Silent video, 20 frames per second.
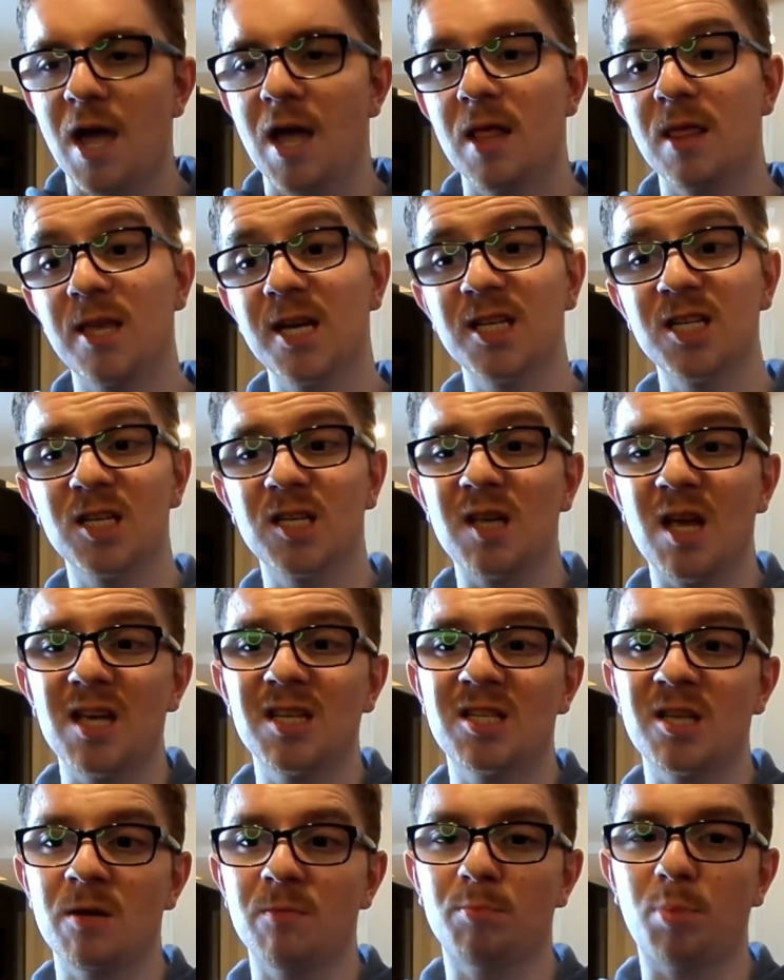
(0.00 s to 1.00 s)
This
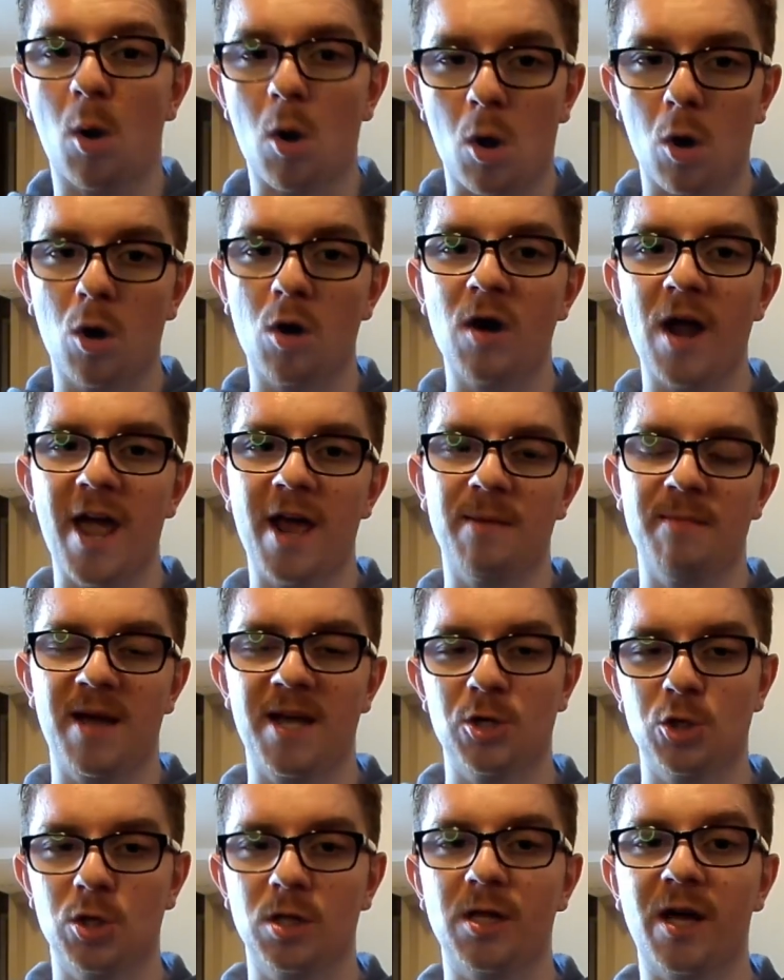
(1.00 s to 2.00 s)
is in par
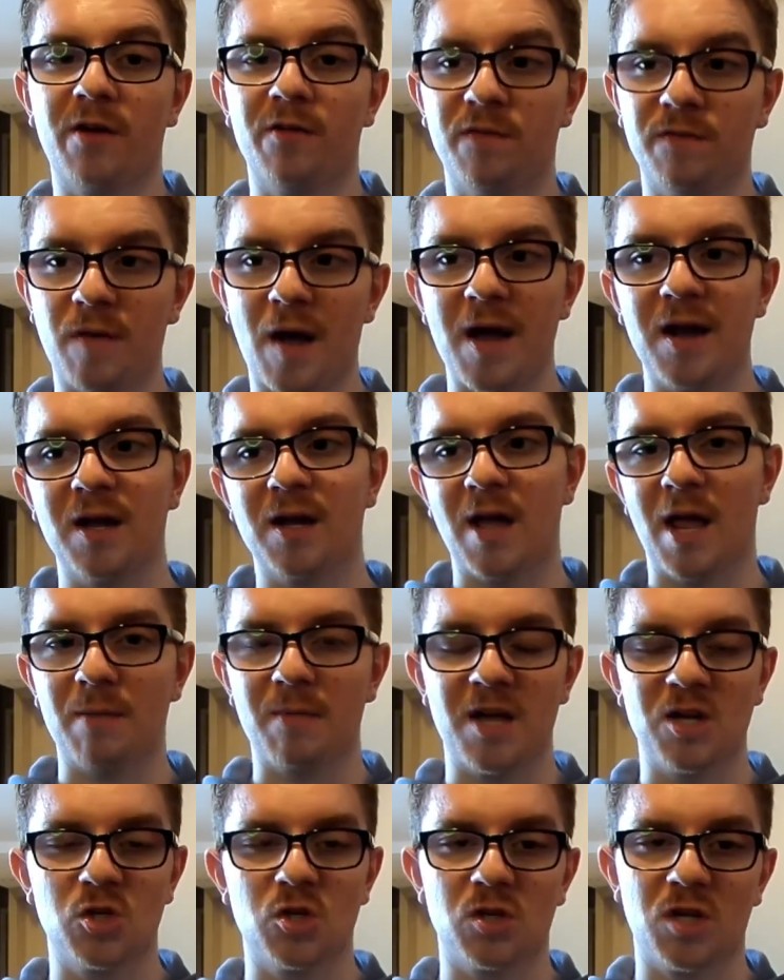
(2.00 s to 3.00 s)
animation, like fighting
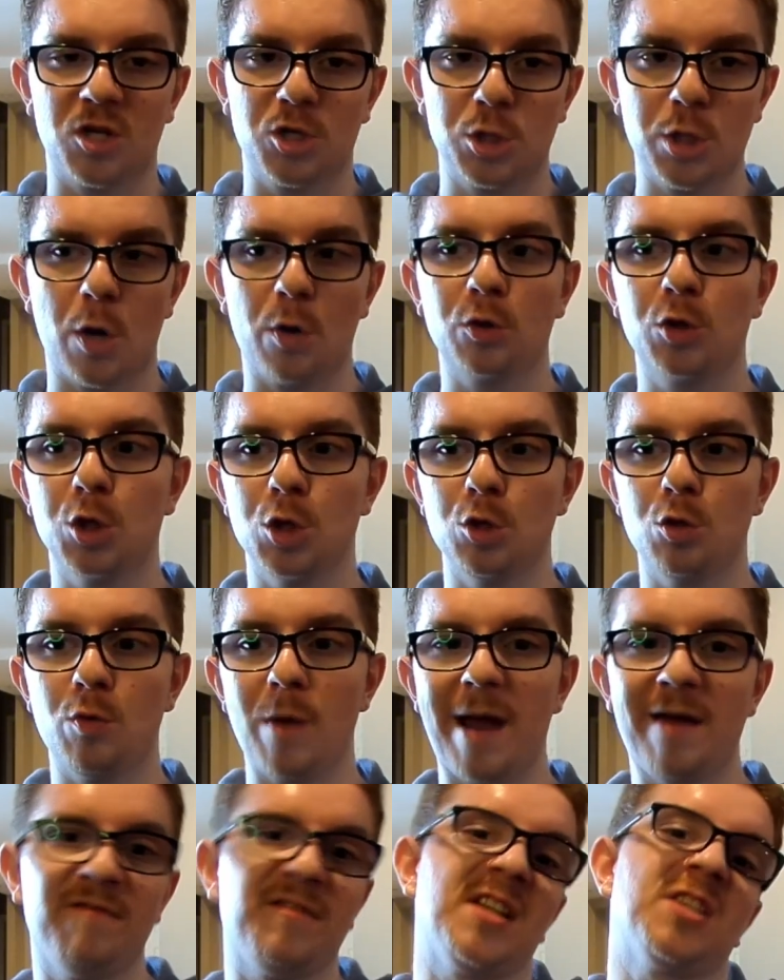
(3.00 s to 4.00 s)
animation, like show to
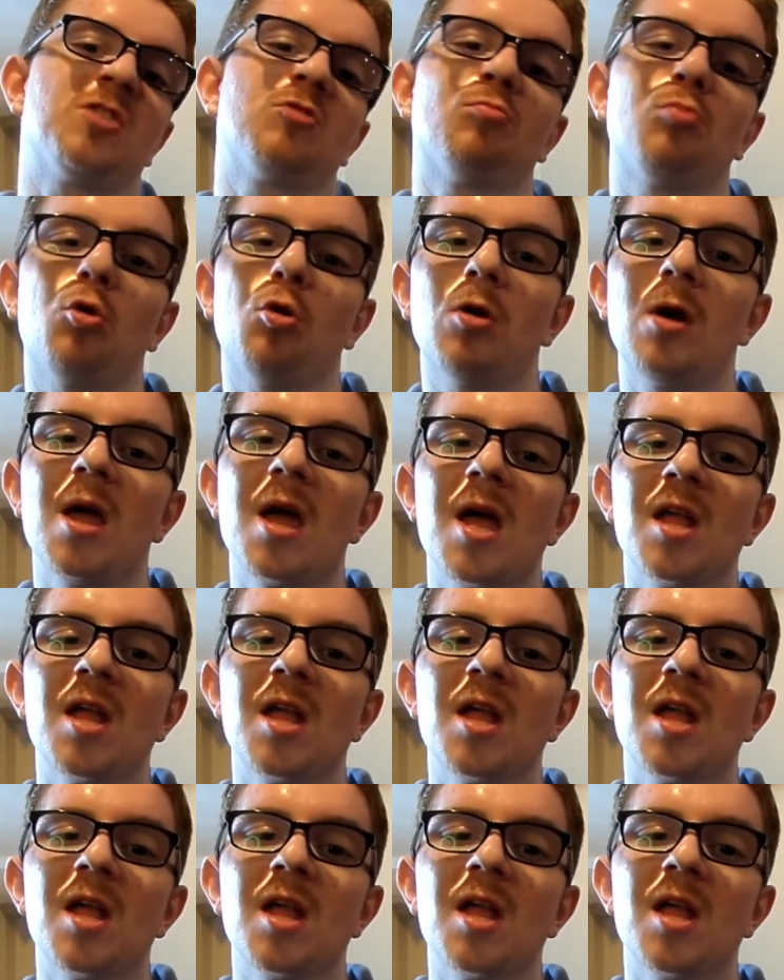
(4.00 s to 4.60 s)
Invincible.